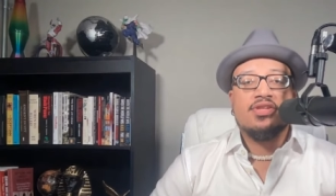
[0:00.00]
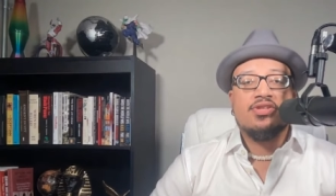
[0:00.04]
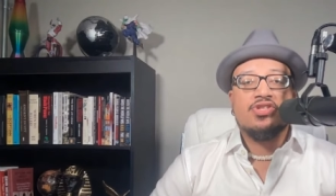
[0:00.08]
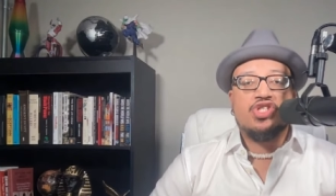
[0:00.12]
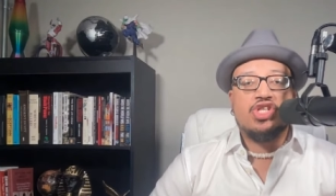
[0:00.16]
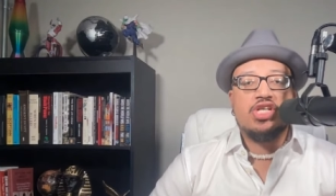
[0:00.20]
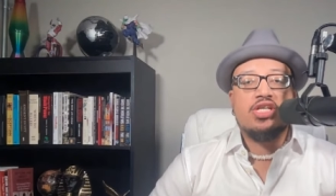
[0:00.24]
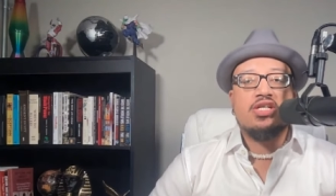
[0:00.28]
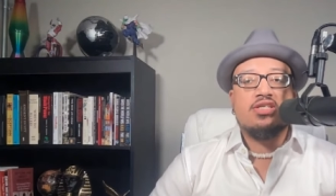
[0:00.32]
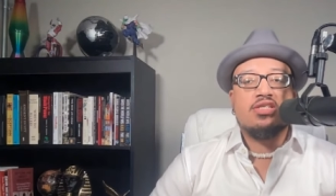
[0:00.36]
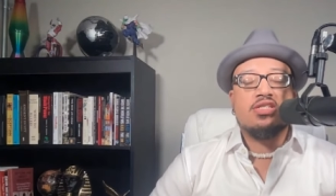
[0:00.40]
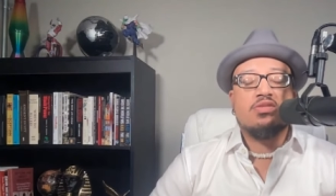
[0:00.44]

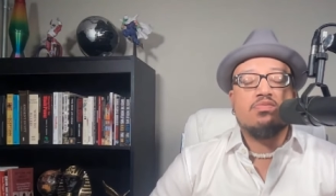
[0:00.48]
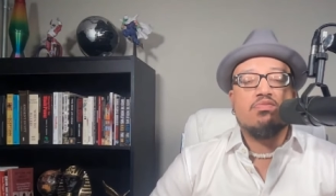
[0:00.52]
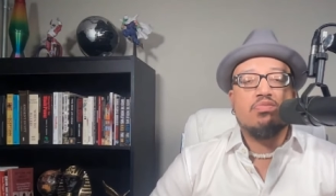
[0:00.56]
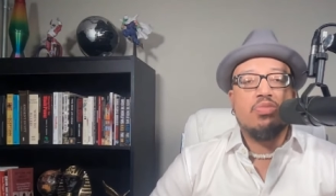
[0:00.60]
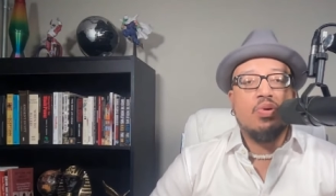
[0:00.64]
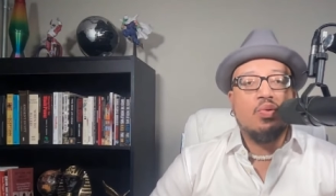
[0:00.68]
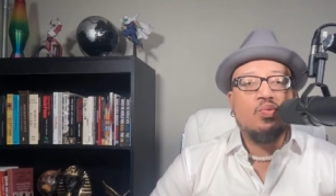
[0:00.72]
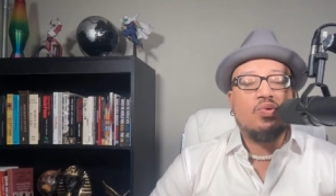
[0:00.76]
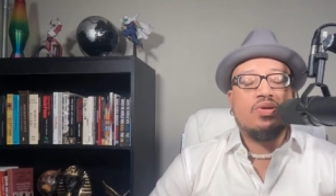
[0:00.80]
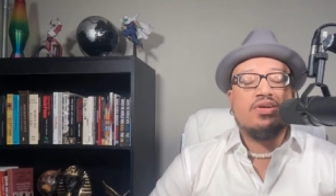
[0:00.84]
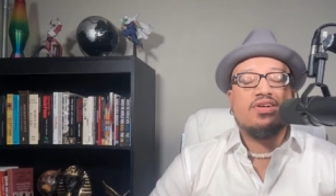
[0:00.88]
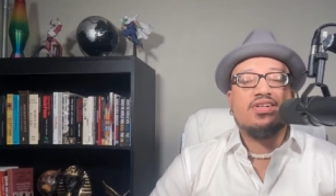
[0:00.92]
she is
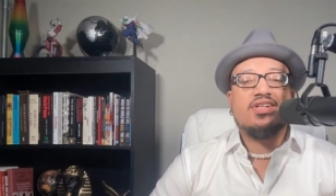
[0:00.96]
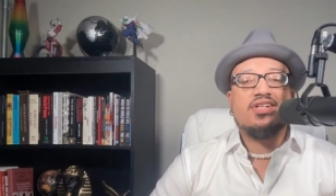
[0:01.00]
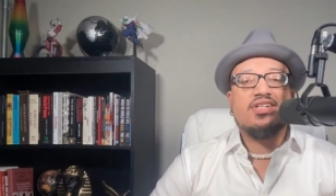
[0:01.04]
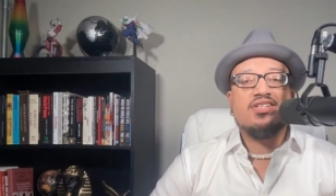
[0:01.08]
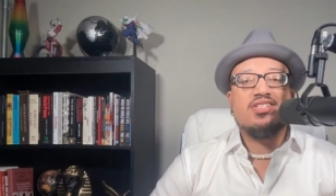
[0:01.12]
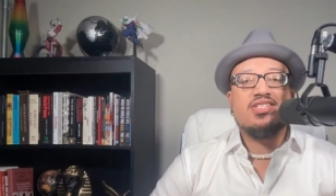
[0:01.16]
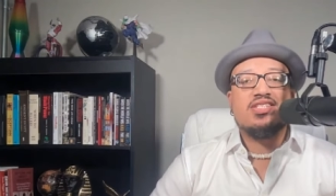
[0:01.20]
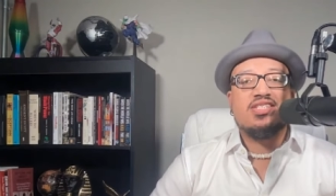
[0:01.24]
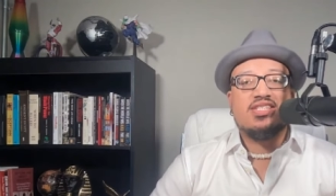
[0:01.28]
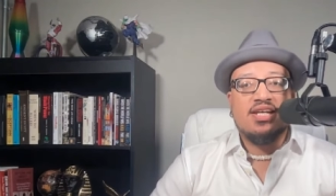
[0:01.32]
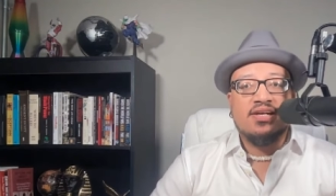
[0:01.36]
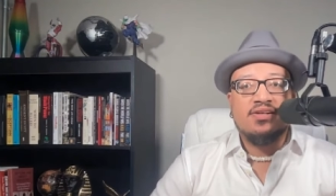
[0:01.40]
more
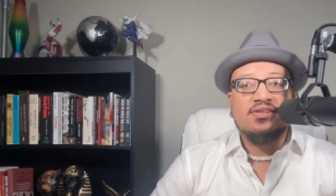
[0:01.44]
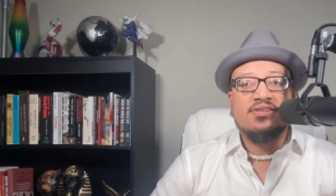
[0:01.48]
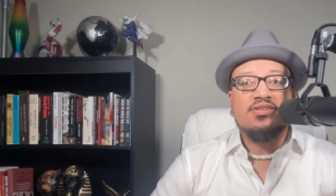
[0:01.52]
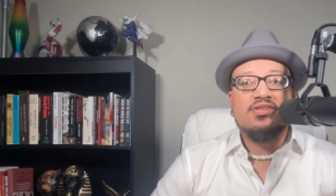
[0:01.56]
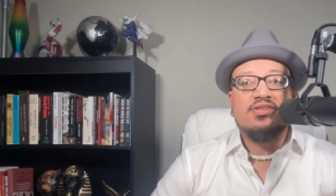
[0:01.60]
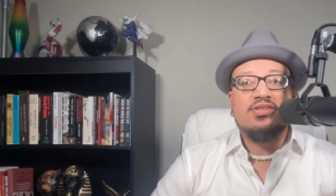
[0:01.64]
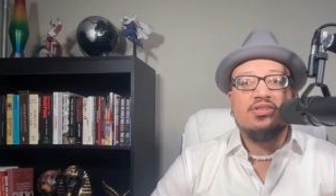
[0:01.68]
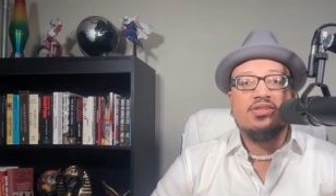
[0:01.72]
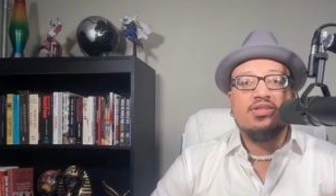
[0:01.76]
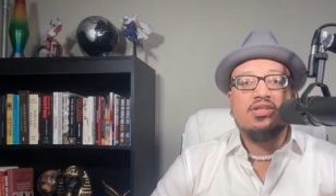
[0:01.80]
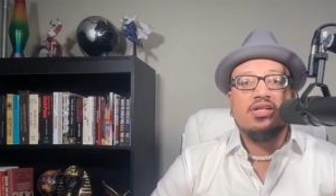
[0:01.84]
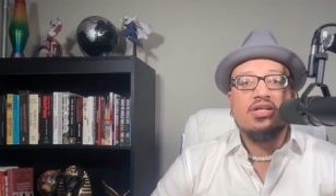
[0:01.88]

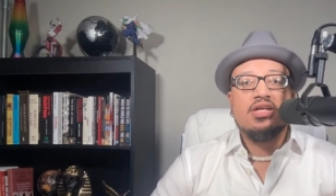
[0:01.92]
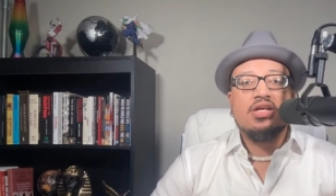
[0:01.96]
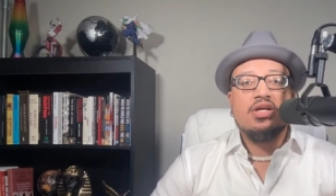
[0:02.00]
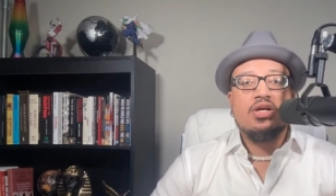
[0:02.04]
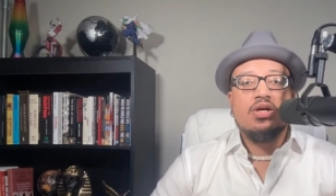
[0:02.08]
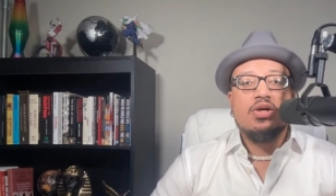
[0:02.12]
concerned